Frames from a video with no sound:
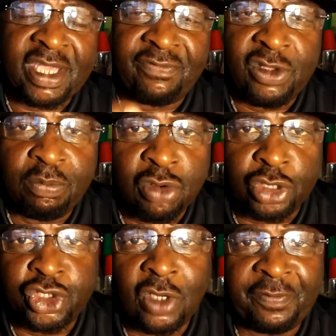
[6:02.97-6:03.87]
have you
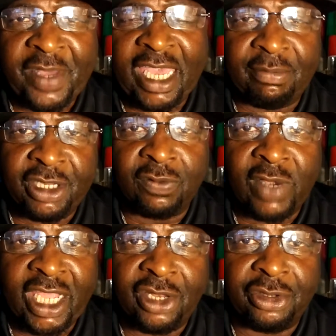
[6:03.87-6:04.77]
brought your family
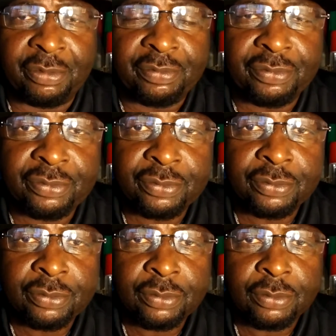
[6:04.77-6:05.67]
around them?
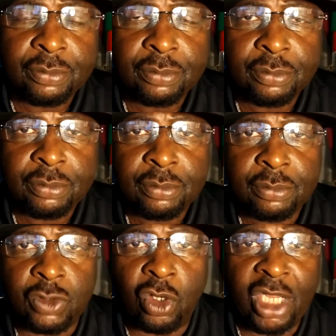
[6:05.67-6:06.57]

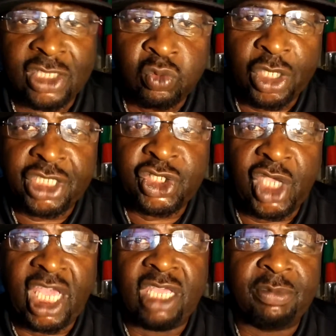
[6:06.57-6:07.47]
You know, that's where the
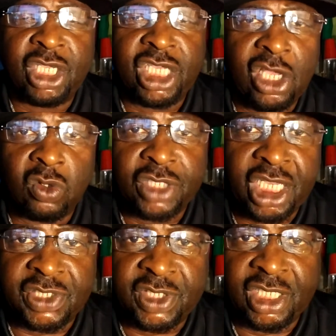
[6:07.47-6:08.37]
shame and guilt
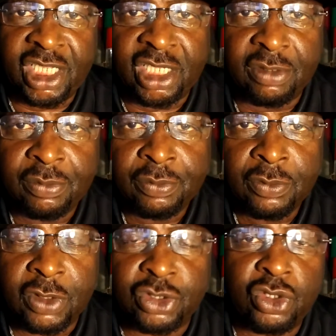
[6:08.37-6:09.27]
kicks in there.
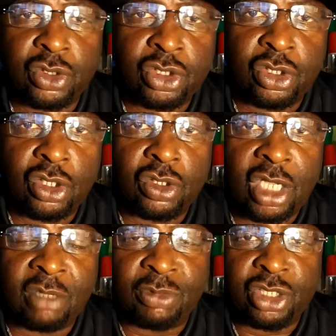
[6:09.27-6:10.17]
Because
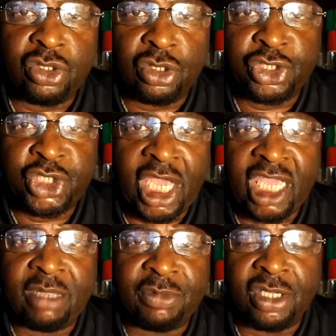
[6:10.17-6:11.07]
you're
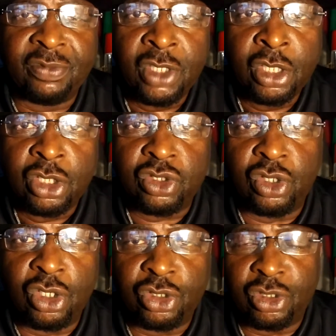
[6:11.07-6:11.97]
ashamed of,
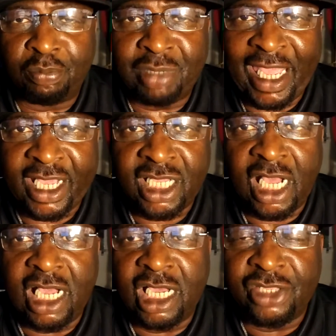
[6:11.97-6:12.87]
you know, your black
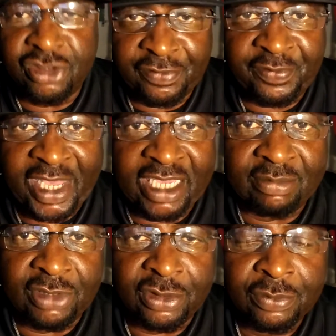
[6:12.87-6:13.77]
God and your
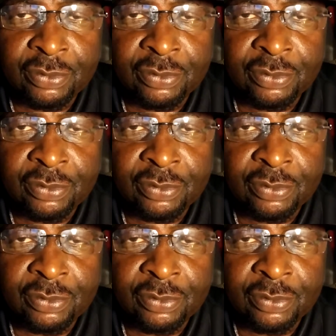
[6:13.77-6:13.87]
family.